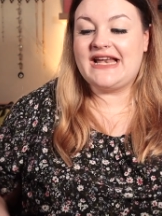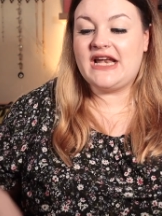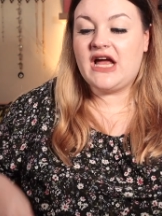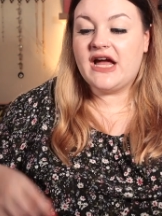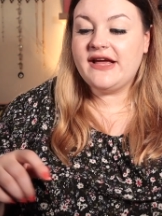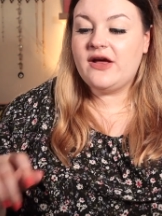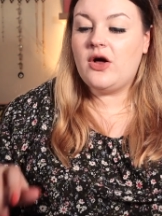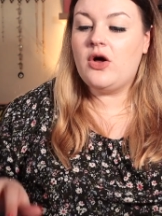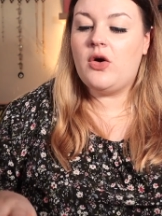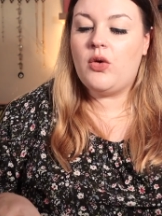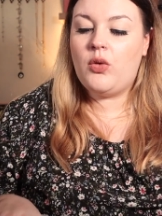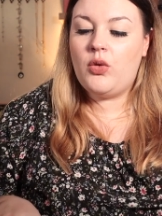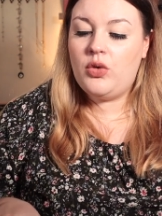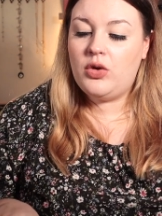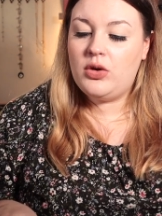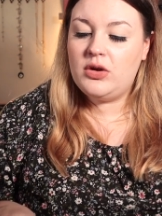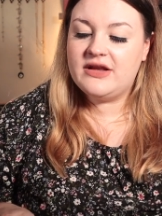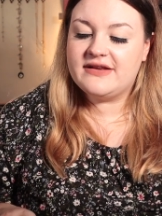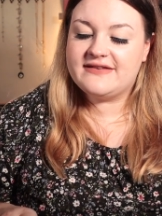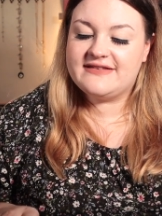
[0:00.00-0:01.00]
And I got
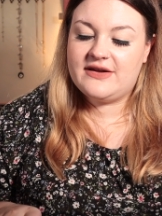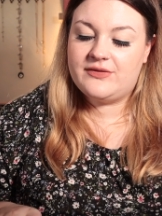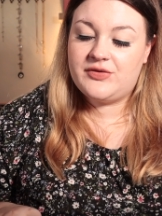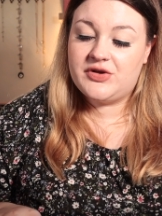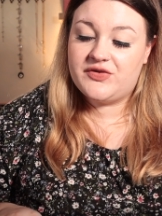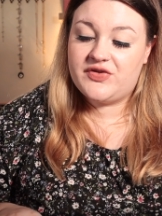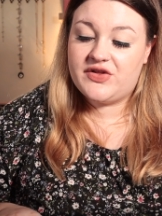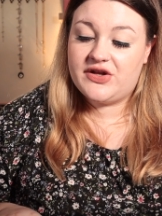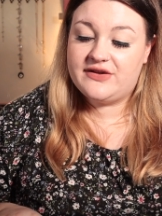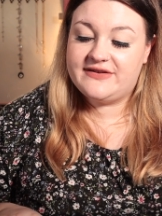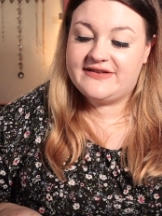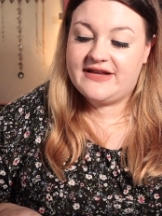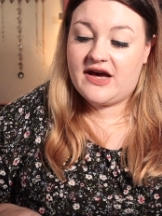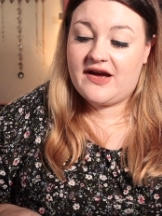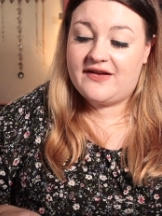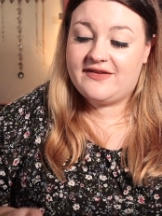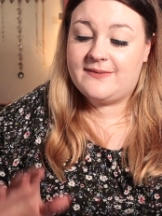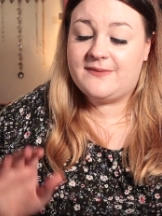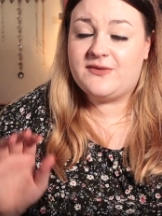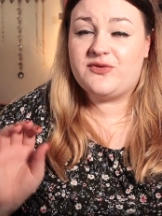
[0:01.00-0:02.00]
all seven of those
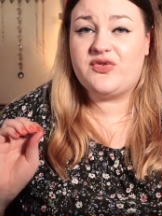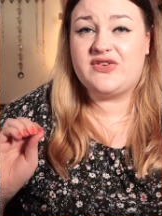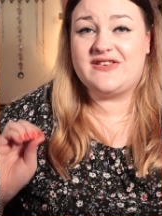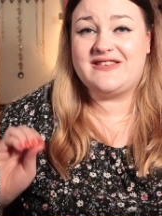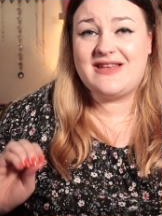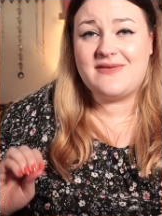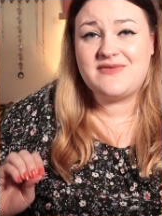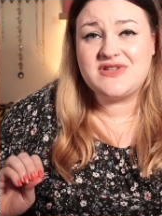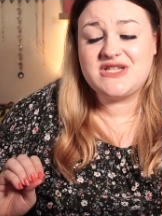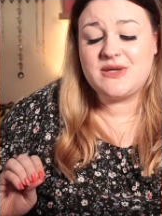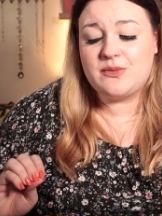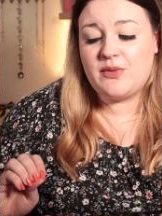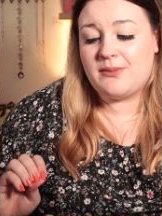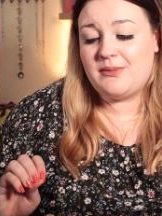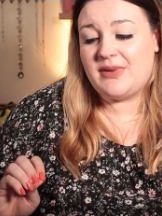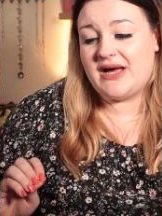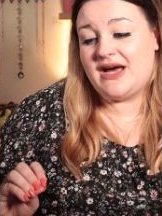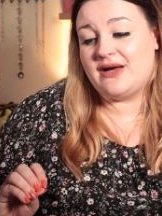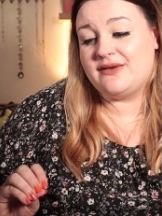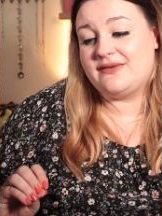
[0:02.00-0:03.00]
items for
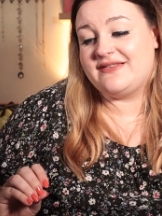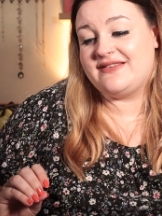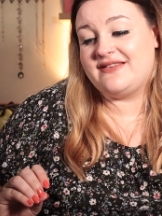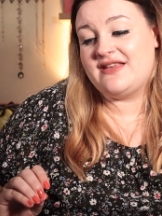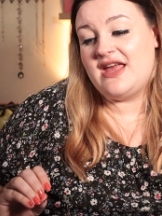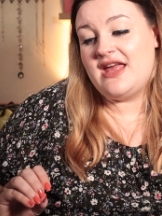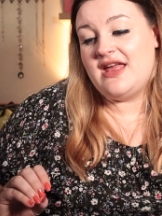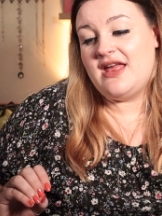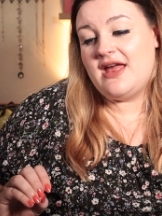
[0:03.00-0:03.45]
£71 um,